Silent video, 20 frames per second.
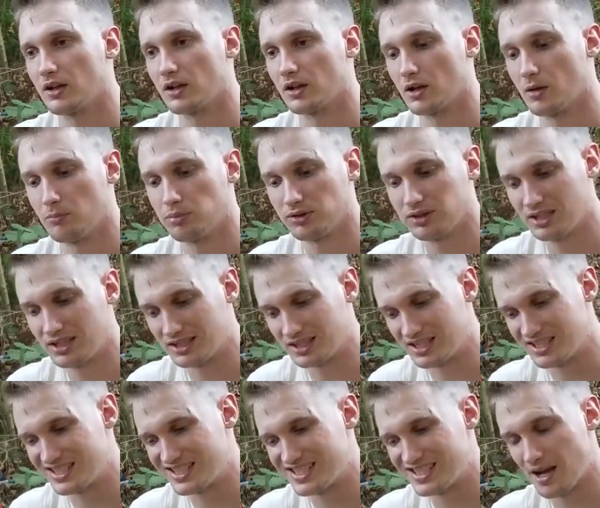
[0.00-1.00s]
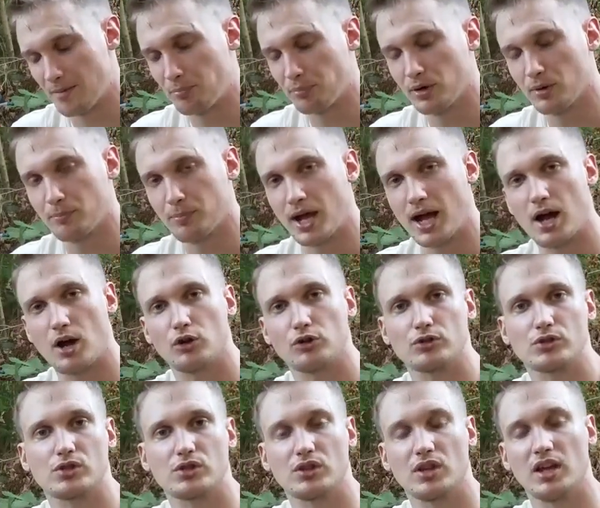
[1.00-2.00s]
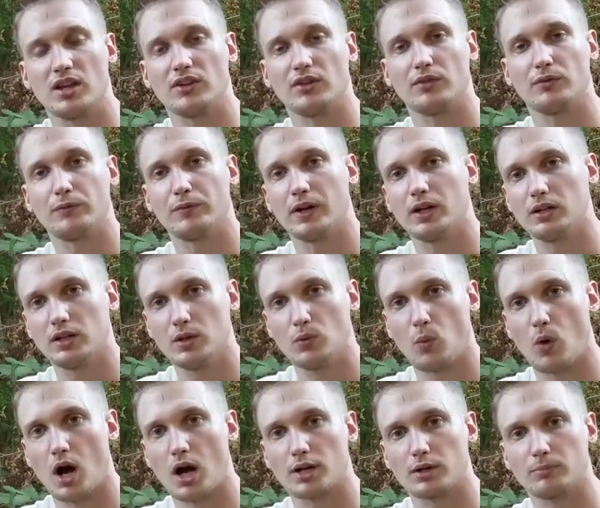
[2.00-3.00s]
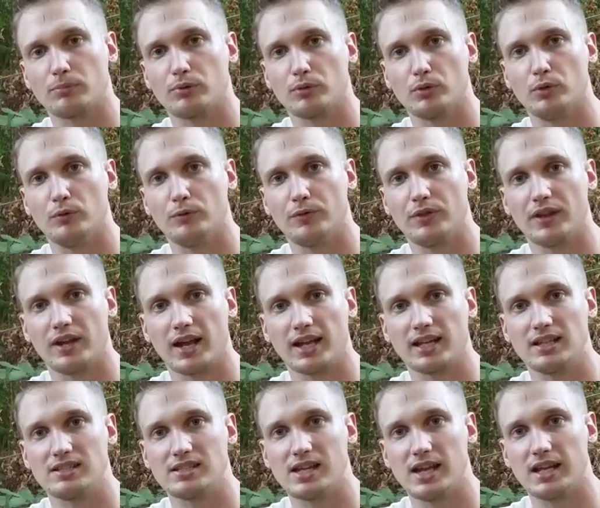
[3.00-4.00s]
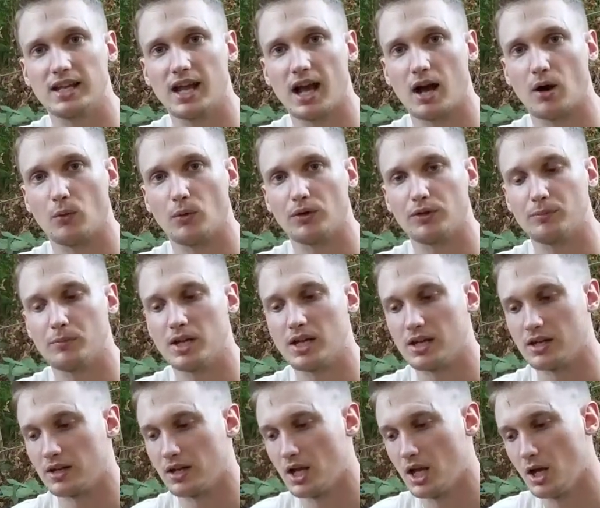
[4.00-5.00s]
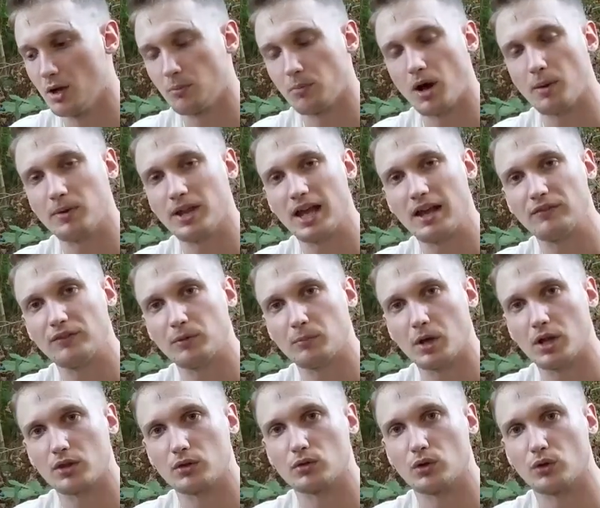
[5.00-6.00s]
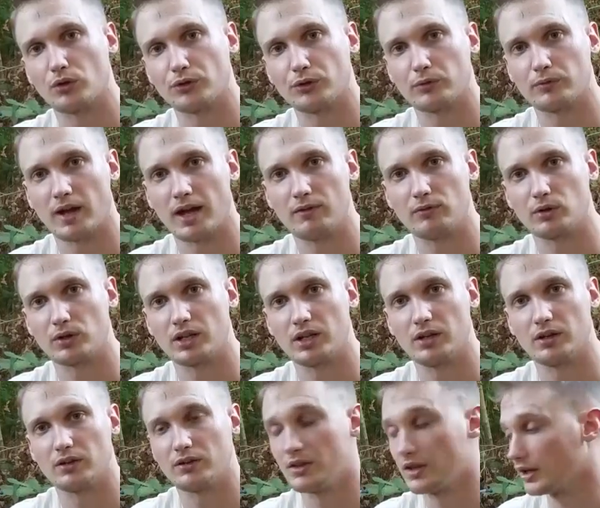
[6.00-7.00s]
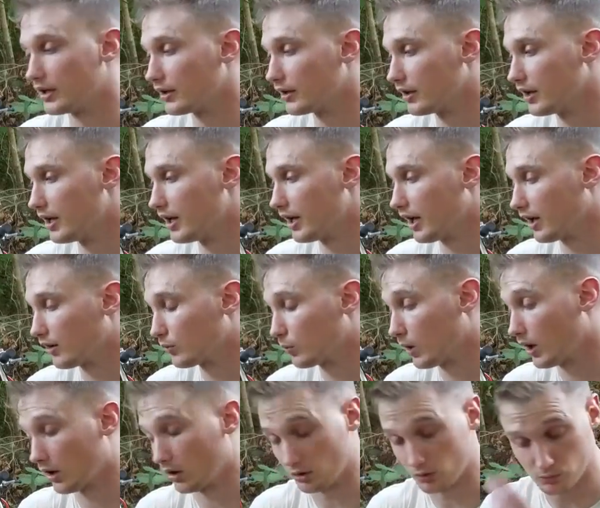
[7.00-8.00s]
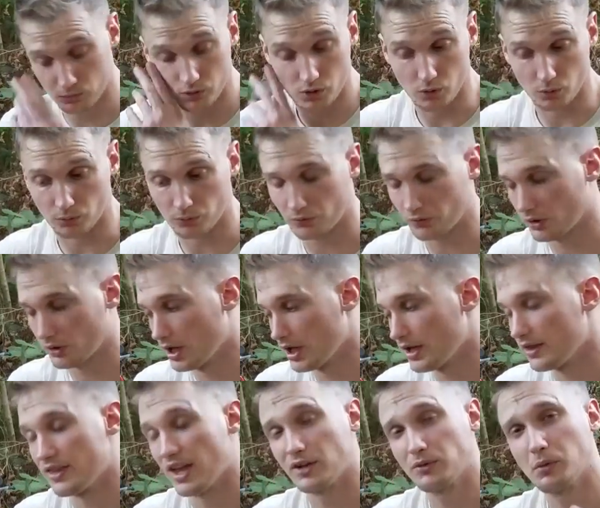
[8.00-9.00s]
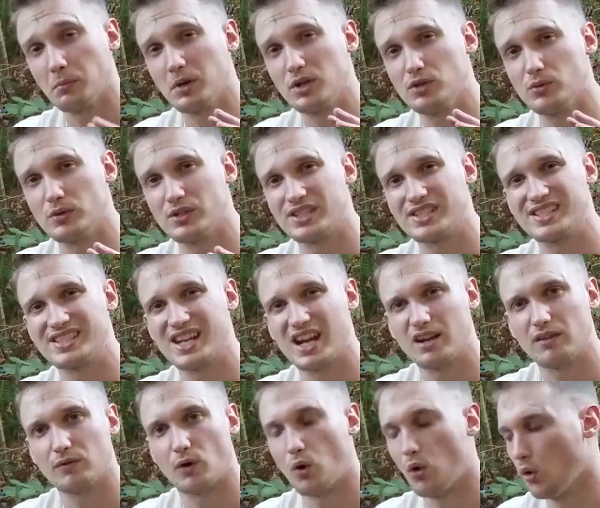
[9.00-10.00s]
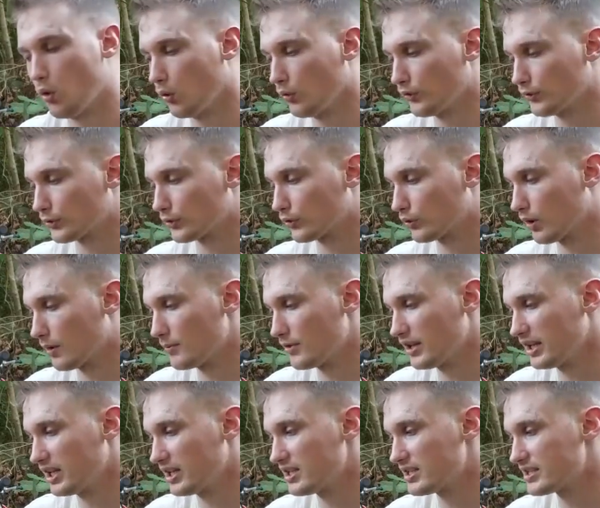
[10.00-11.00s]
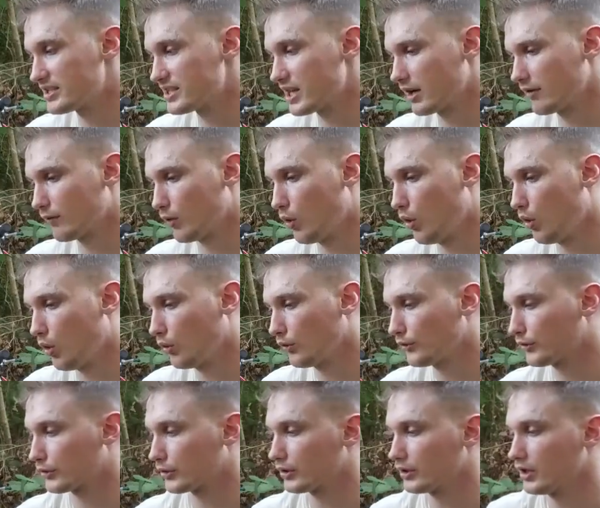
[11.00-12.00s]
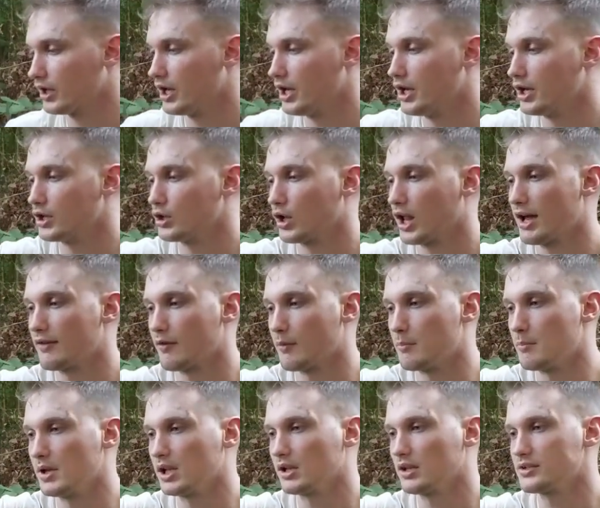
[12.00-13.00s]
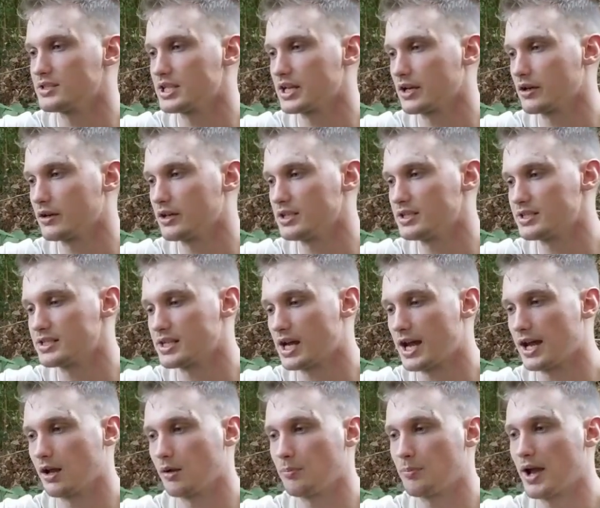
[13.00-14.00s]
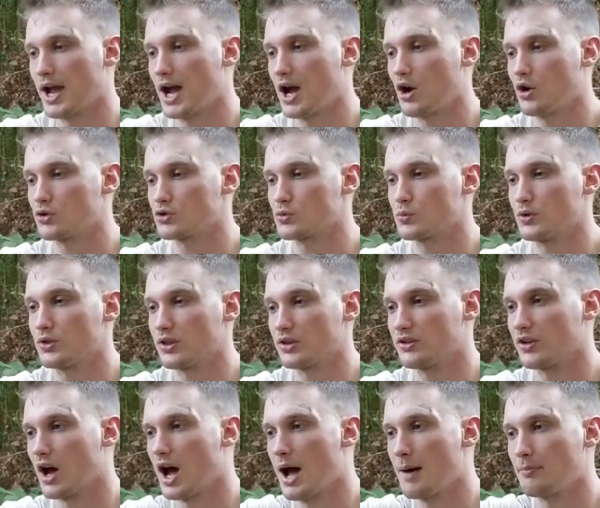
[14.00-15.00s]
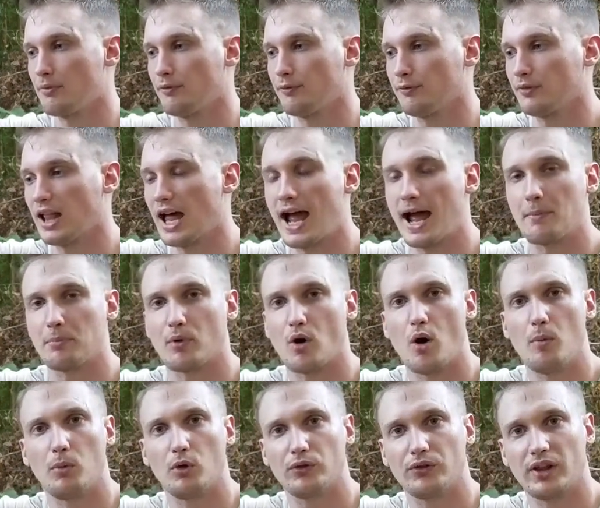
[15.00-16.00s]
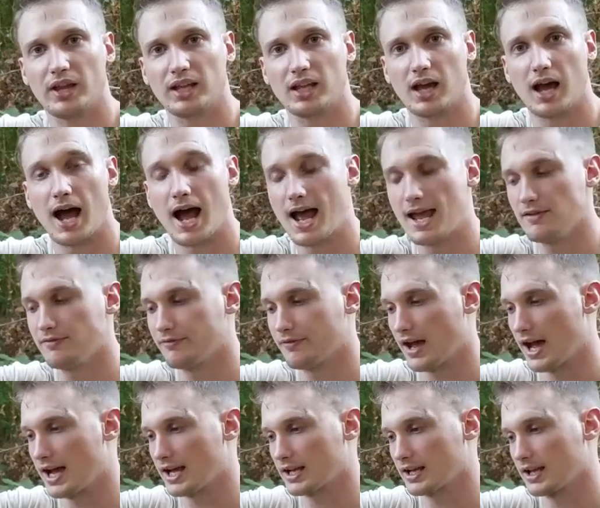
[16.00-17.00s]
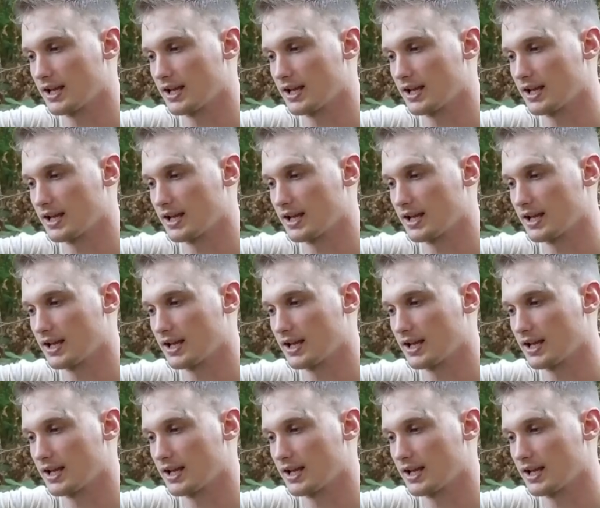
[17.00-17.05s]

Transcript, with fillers: completely separate pouch that's fairly waterproof that I can take out with me and probably have some other little survival gear in there as well. Who knows? That's what I'm going to do instead of a holster. So I'm thinking instead of a holster, you'll have a military style pouch with the top flap almost like an IFAK